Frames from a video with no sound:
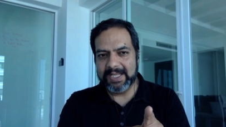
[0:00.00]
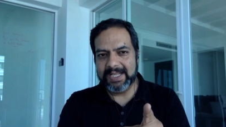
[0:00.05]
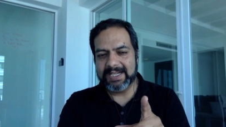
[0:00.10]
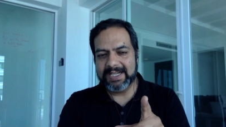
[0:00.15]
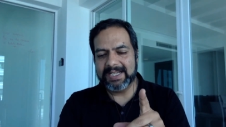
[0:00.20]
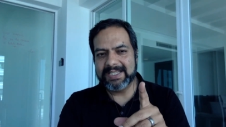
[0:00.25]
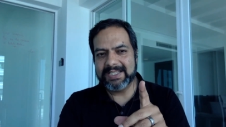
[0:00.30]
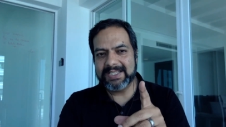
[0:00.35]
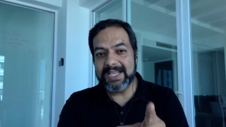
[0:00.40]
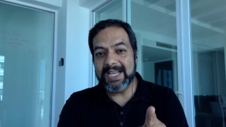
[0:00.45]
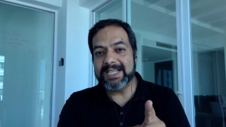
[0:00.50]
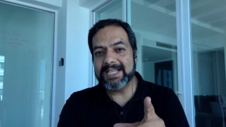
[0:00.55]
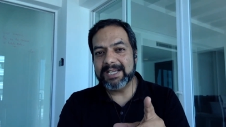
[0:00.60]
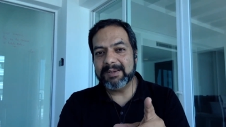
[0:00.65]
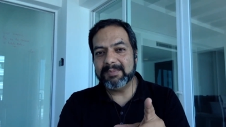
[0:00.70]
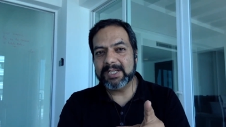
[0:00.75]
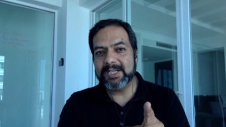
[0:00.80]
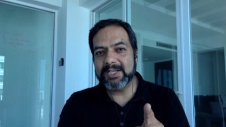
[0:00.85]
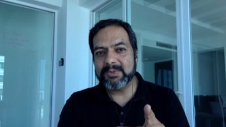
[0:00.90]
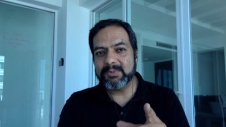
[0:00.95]
And I say
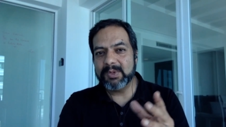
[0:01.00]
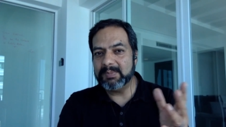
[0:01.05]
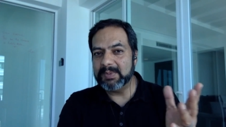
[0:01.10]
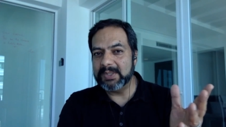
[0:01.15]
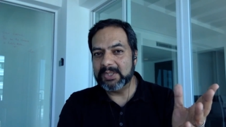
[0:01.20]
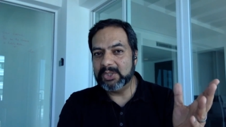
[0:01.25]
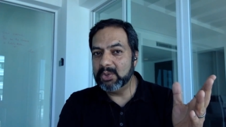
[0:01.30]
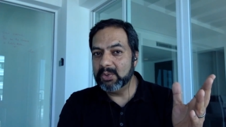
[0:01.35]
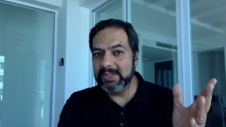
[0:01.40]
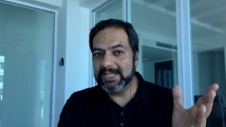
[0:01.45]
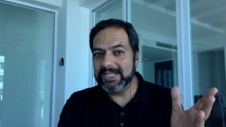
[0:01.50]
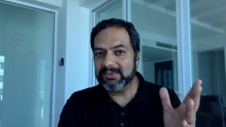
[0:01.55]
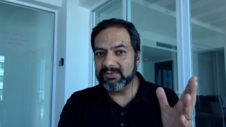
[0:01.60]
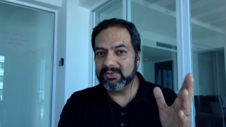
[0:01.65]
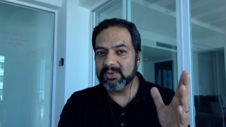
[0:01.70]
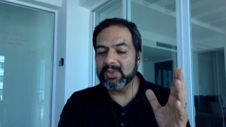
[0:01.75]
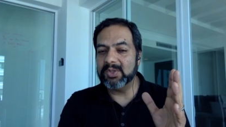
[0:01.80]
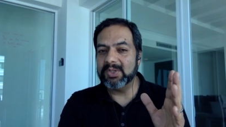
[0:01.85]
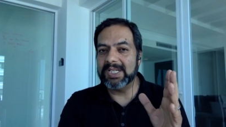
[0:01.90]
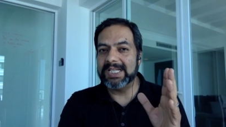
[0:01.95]
that because we've been doing this
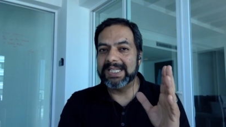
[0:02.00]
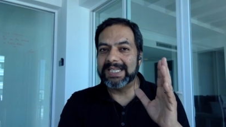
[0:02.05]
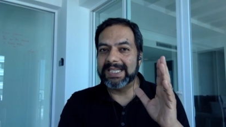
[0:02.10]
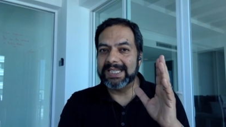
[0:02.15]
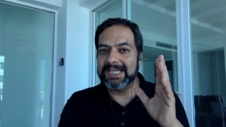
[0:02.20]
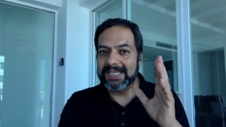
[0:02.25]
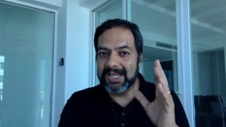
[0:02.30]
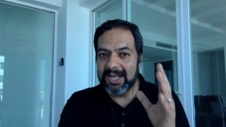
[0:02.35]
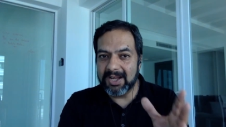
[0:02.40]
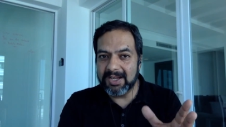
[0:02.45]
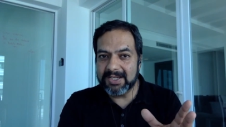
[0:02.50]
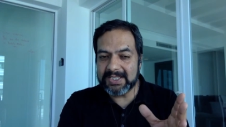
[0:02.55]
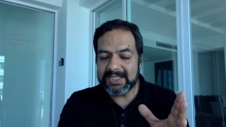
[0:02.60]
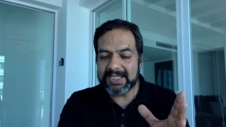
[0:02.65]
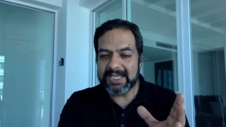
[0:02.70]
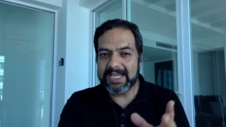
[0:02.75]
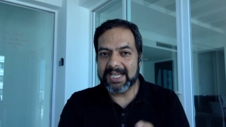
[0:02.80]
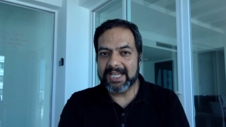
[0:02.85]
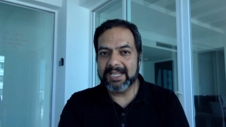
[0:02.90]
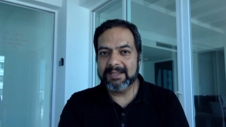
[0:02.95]
for a long
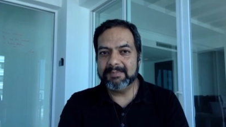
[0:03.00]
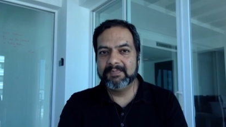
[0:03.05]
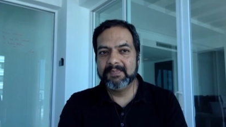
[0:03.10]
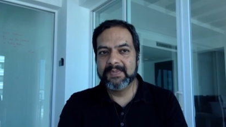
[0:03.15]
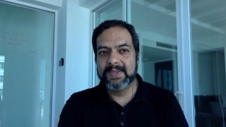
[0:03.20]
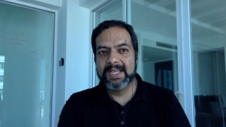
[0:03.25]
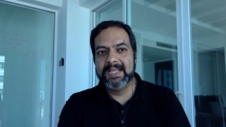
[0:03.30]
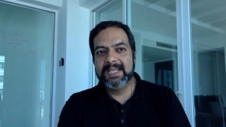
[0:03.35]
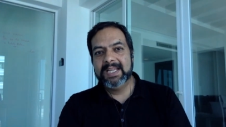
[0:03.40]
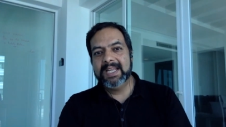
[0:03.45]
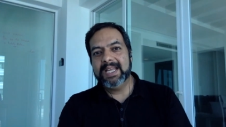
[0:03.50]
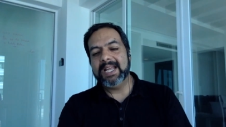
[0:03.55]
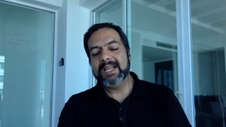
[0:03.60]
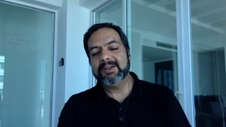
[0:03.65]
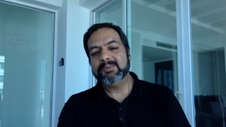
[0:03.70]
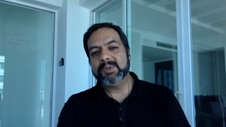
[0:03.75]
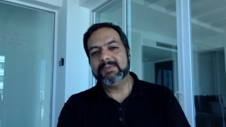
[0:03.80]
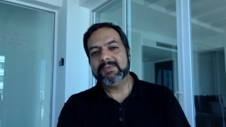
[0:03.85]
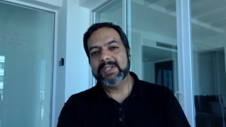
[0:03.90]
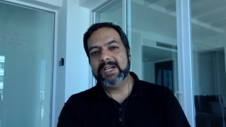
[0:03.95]
time, and
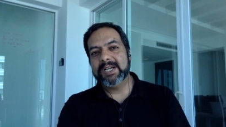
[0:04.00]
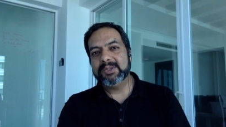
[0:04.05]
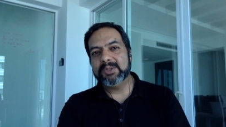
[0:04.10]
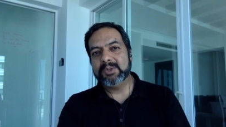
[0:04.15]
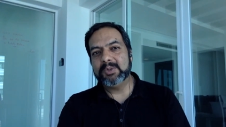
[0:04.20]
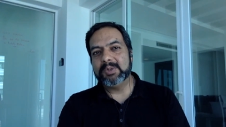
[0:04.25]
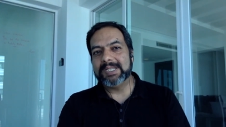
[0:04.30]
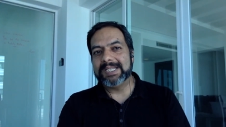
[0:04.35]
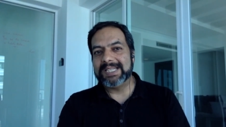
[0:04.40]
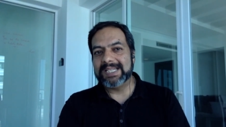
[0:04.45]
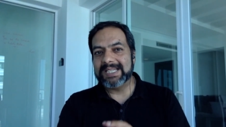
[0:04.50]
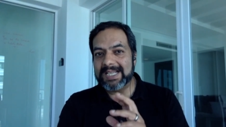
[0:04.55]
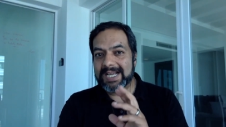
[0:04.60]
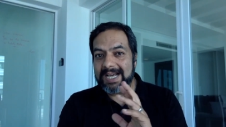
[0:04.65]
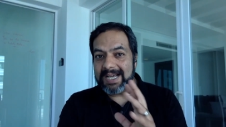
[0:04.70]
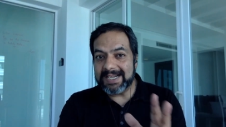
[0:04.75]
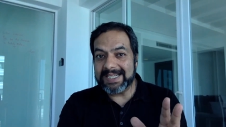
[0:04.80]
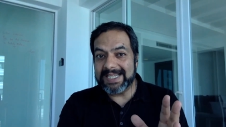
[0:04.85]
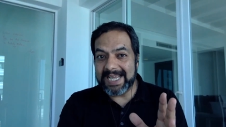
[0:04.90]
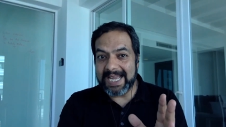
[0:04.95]
we've gone through a
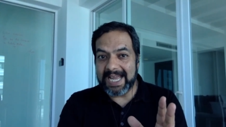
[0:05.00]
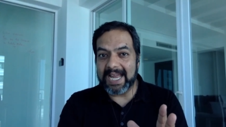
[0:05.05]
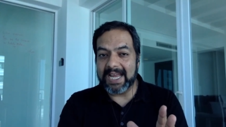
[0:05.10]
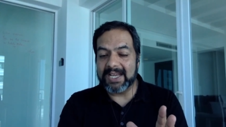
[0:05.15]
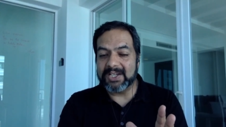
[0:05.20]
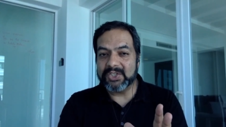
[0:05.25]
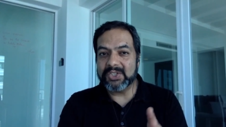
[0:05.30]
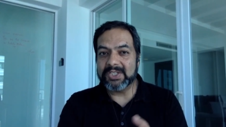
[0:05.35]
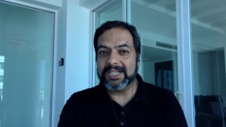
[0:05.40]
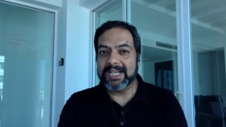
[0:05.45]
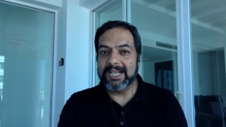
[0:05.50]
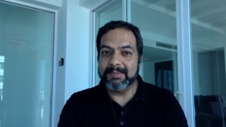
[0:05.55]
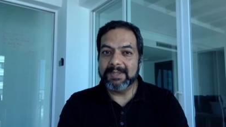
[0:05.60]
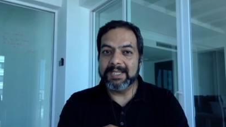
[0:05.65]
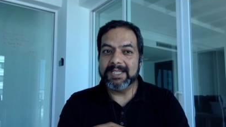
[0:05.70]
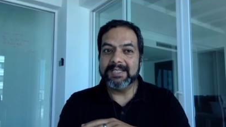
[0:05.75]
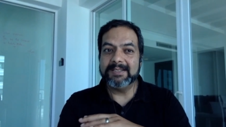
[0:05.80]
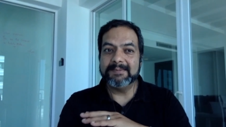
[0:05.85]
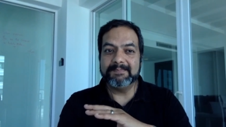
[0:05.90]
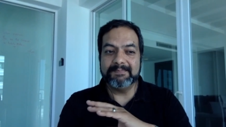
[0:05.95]
lot of cash, and I
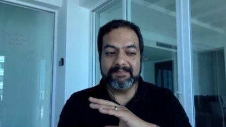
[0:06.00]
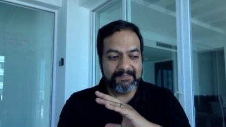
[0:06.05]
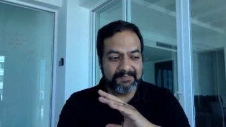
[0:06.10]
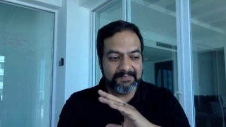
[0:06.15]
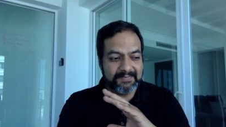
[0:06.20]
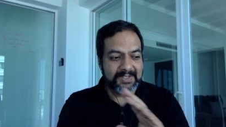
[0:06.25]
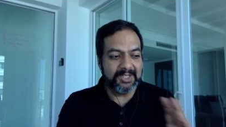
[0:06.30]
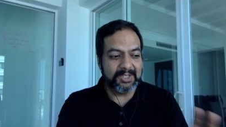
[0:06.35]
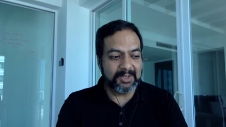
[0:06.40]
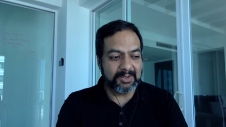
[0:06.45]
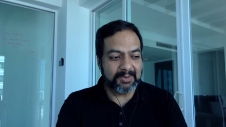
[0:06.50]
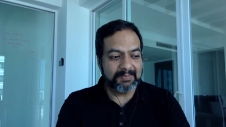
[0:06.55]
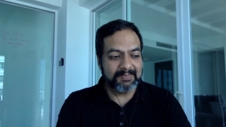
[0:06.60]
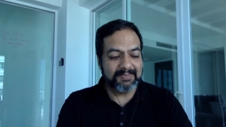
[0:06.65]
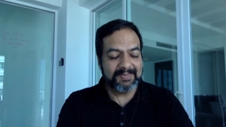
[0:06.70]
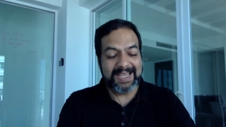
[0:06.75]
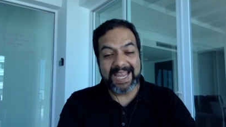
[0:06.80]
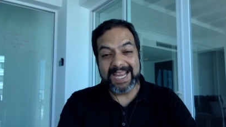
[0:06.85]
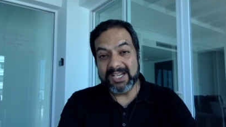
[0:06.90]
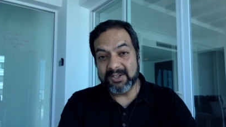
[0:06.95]
mean
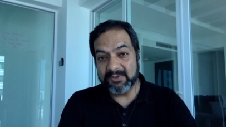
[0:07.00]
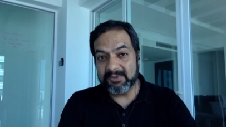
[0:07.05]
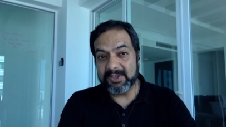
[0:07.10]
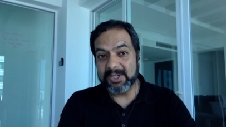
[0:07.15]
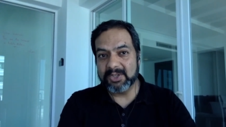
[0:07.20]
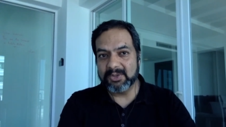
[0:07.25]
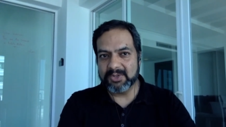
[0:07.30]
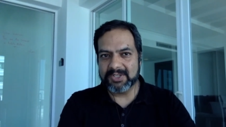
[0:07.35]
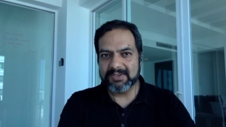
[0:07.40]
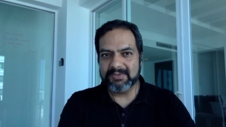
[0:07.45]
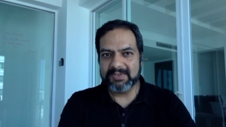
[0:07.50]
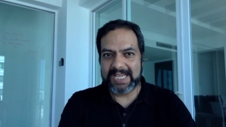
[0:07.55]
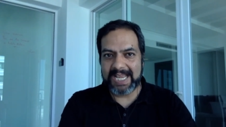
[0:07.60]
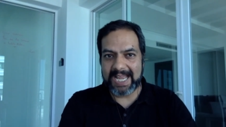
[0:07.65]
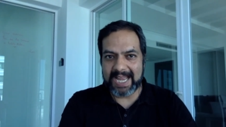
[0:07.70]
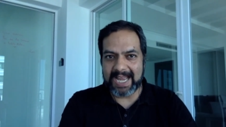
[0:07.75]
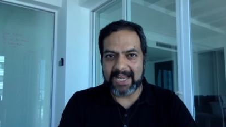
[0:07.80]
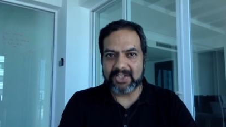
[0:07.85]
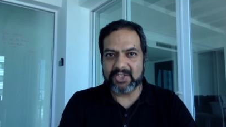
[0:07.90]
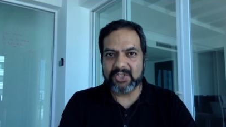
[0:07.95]
8 figures of
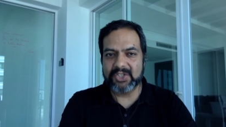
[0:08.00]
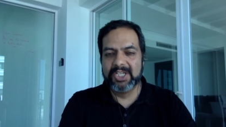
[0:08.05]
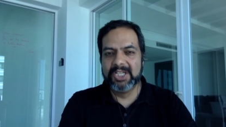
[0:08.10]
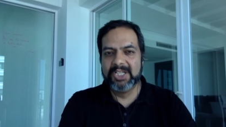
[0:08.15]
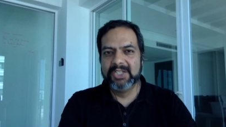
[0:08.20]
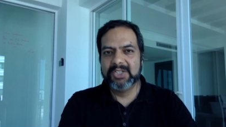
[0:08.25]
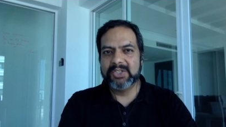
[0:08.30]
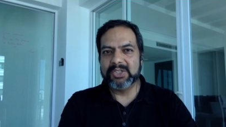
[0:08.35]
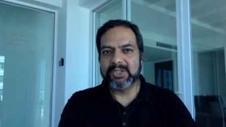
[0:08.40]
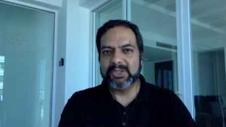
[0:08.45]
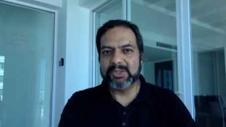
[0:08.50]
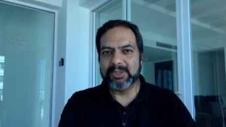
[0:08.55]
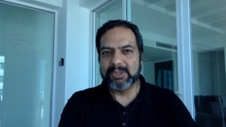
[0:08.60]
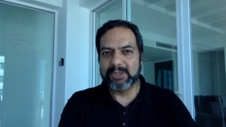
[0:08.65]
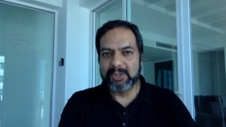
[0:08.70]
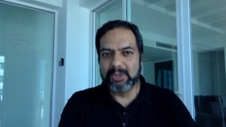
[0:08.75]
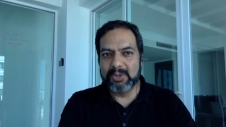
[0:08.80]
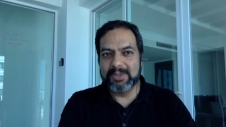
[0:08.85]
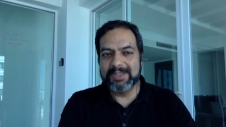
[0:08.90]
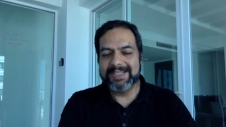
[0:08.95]
cash to
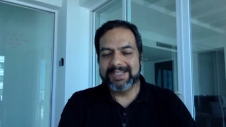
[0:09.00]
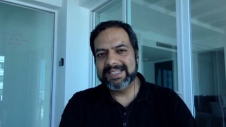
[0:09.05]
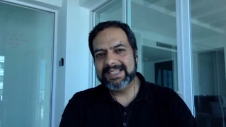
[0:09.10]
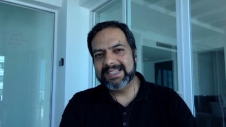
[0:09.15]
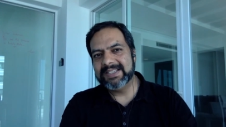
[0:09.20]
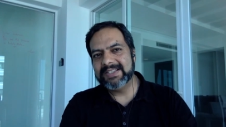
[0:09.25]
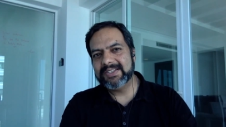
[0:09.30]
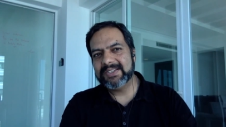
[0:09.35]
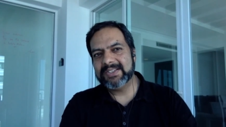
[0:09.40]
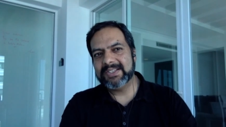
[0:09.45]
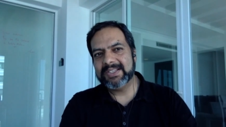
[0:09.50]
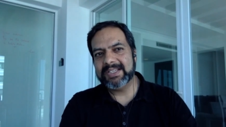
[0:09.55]
learn these